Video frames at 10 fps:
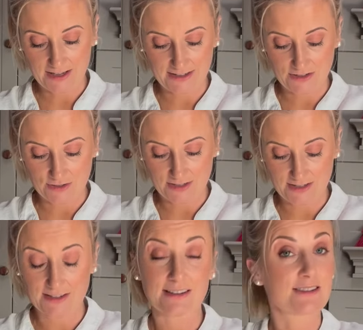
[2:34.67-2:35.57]
is
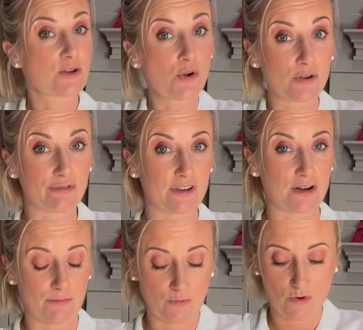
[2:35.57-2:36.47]
just so good for you,
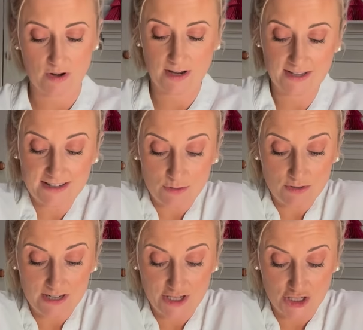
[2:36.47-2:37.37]
number one. So
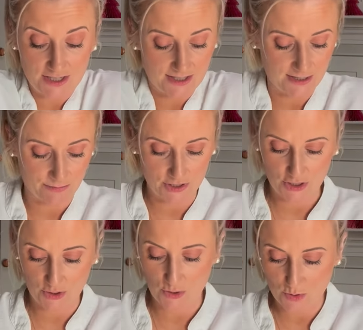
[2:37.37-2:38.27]
delicious, number
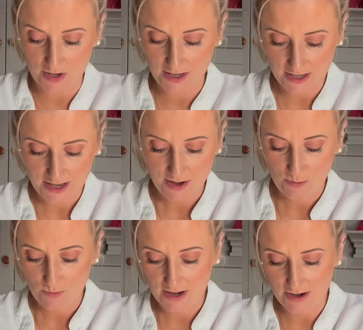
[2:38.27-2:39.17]
two.
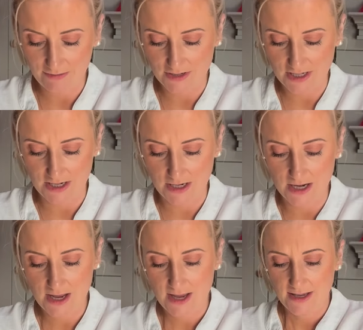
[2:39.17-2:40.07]
We love it here.
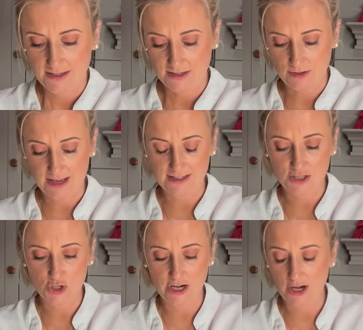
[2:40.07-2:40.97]
So that's
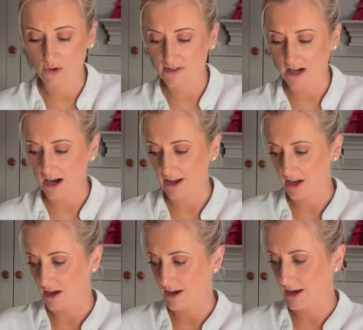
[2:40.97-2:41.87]
3 cloves of garlic
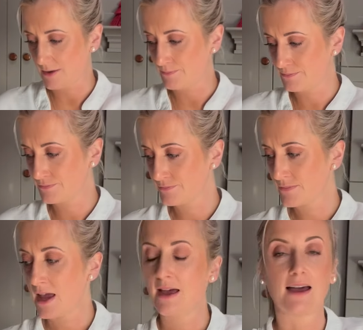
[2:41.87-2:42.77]
gone in,
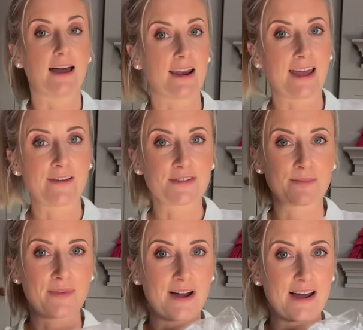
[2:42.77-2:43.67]
and I have some
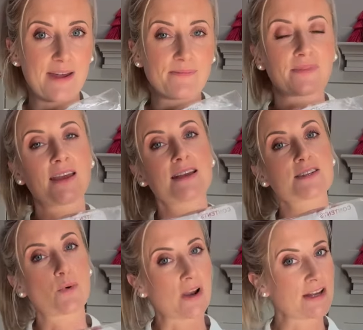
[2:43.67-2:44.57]
thyme. So
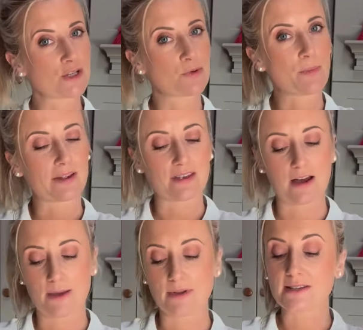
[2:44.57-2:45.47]
what I do with my
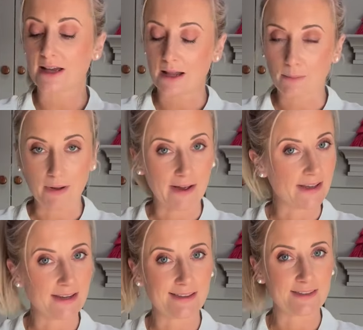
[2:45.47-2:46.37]
thyme is I buy
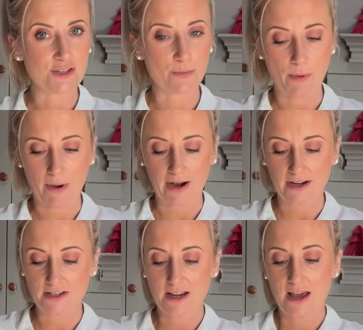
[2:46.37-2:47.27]
it in the
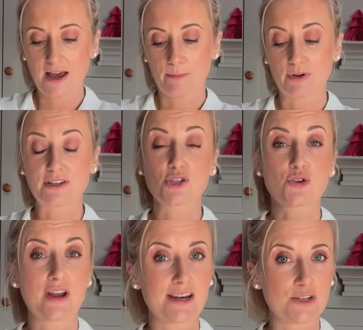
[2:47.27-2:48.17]
supermarket, put it
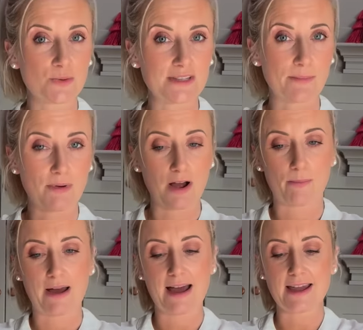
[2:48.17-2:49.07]
straight into a Ziploc
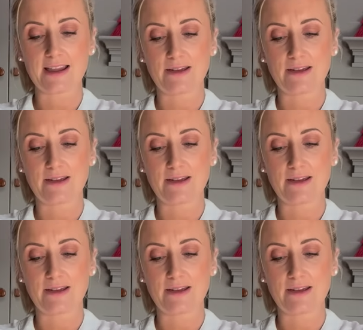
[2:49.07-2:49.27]
bag